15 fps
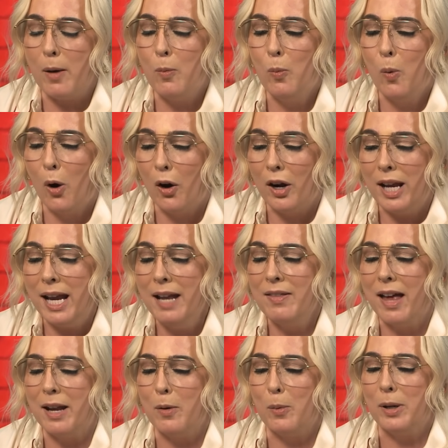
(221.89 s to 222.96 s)
I worry
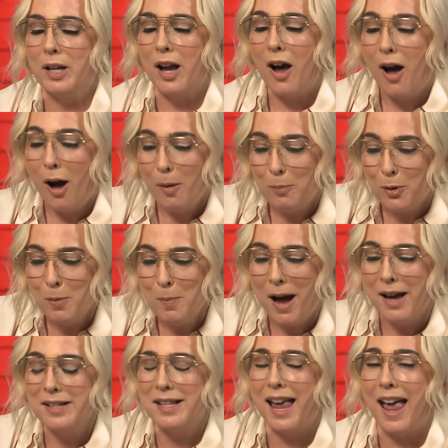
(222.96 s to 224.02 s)
that it would
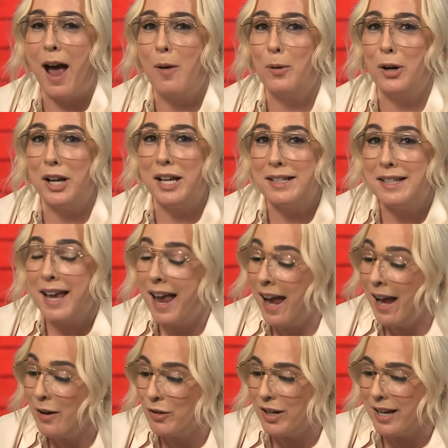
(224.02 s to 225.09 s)
compromise our
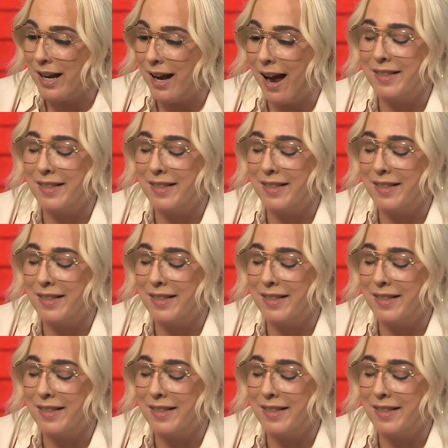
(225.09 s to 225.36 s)
integrity.